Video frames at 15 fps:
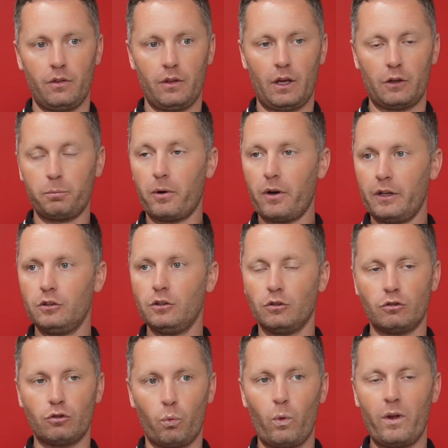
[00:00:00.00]
the
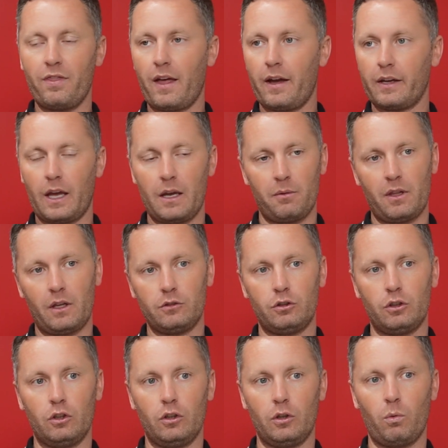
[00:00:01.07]
aspirations to win that game, and that's
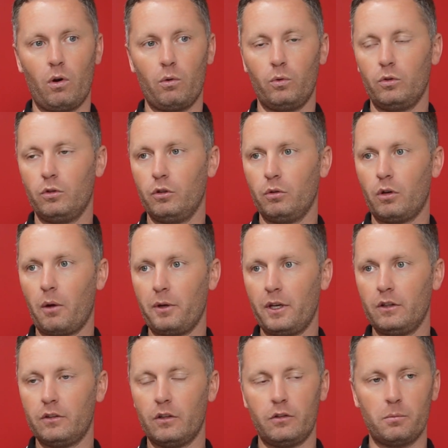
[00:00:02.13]
certainly what we'll do going
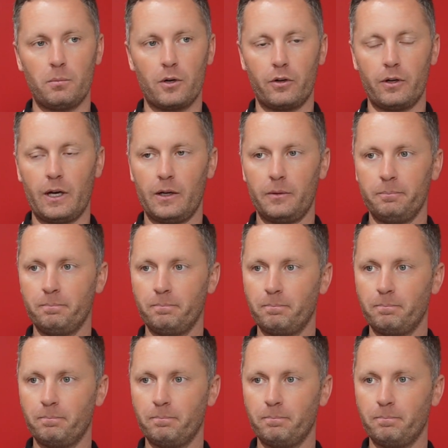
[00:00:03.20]
into tomorrow night.